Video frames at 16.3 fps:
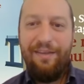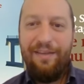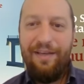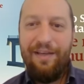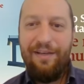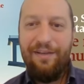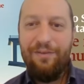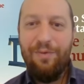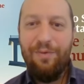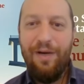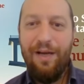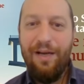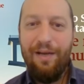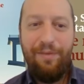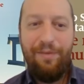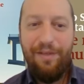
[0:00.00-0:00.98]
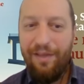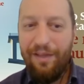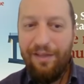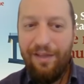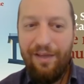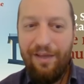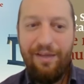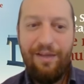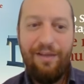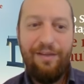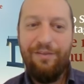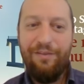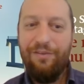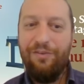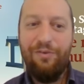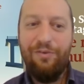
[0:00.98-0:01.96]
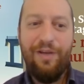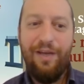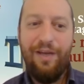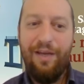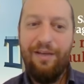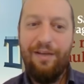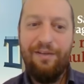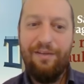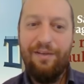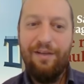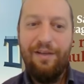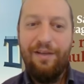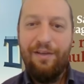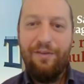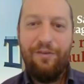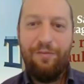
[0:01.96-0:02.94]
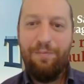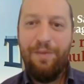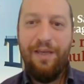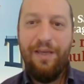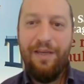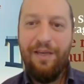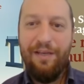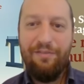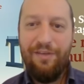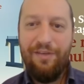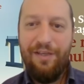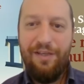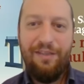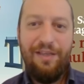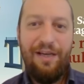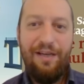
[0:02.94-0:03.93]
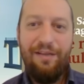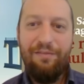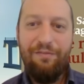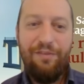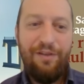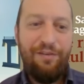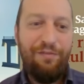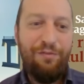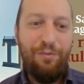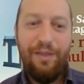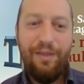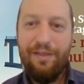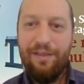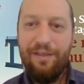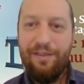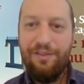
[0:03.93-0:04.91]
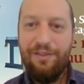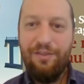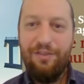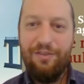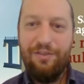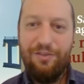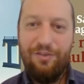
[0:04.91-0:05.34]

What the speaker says: the other one. I mean, and you can speak and read Italian very fluently. So